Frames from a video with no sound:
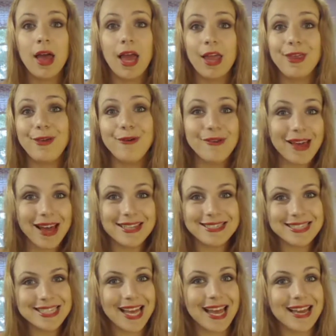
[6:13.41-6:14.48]
and you guys
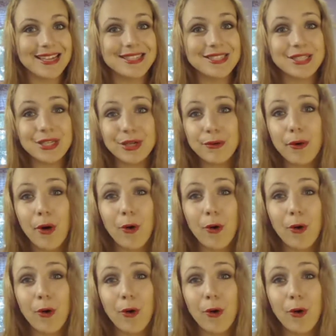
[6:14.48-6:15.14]
can too.